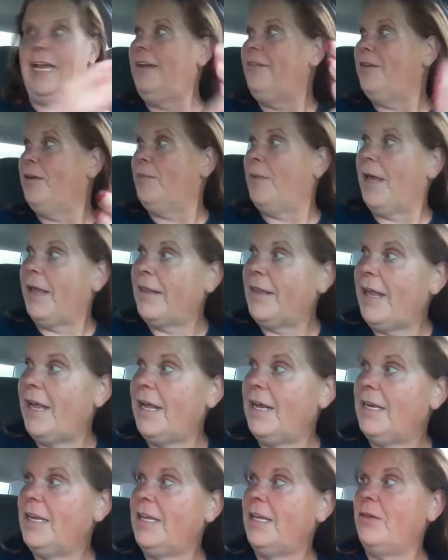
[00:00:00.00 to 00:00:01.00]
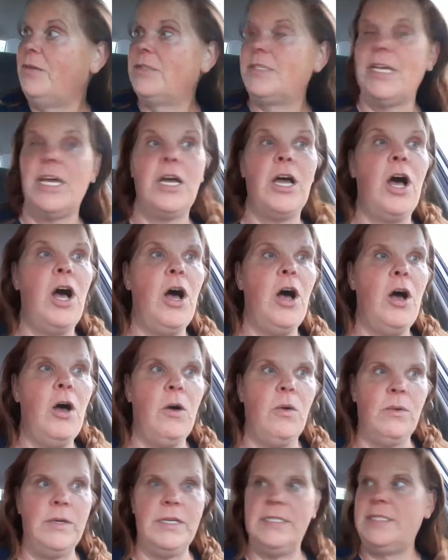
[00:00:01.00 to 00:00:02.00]
David about that. And he was like,
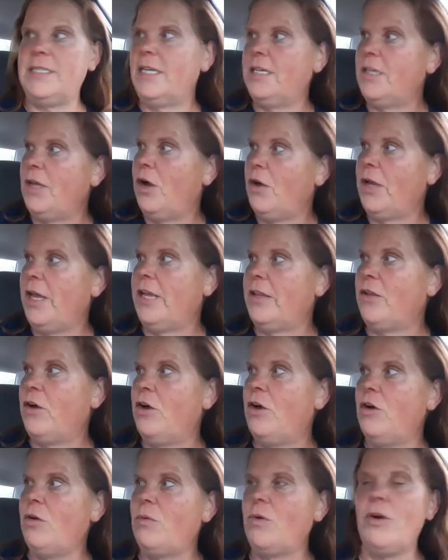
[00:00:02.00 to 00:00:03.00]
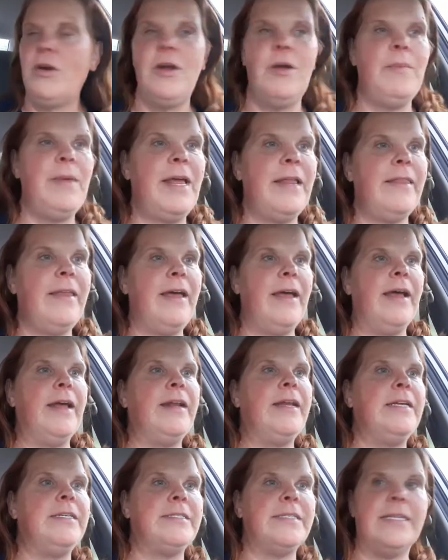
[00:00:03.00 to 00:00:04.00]
oh, he said, you get, don't worry about
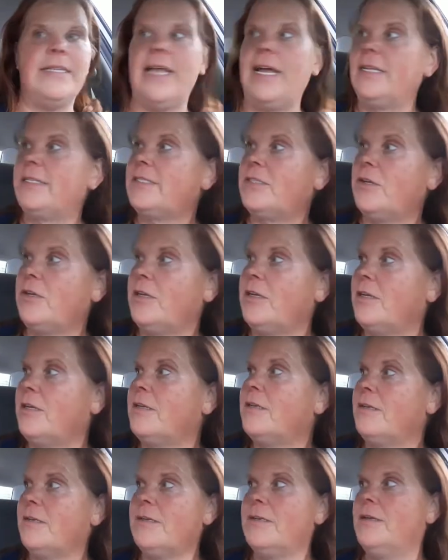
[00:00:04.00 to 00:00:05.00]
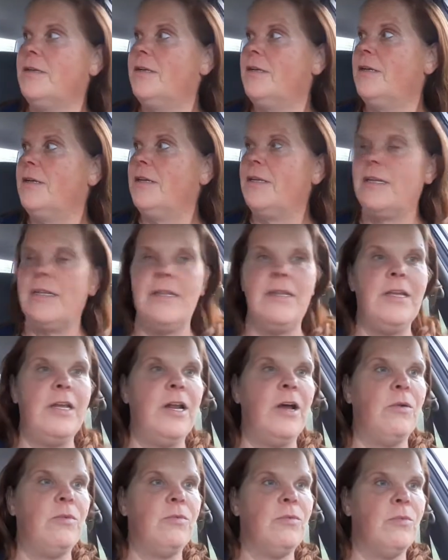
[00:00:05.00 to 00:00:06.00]
that. He said, that's going to, you
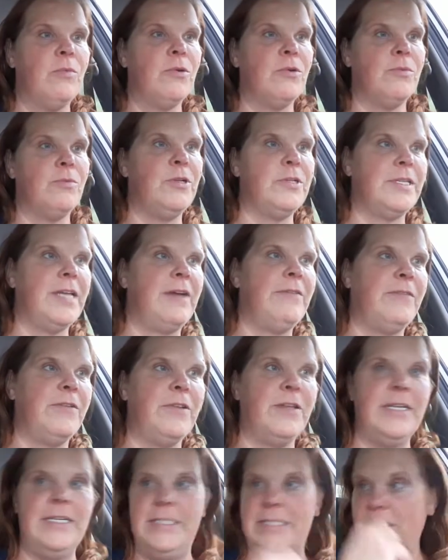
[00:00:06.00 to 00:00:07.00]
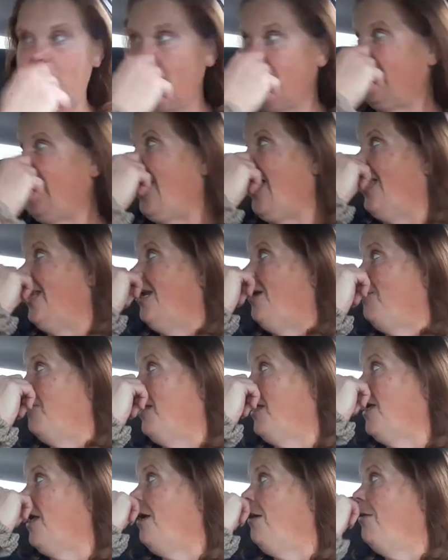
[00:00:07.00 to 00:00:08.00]
know, we will definitely deal with that. And I'm
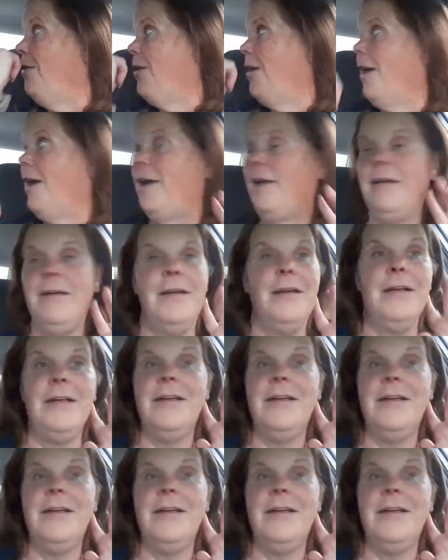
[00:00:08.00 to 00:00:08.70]
like, oh, okay.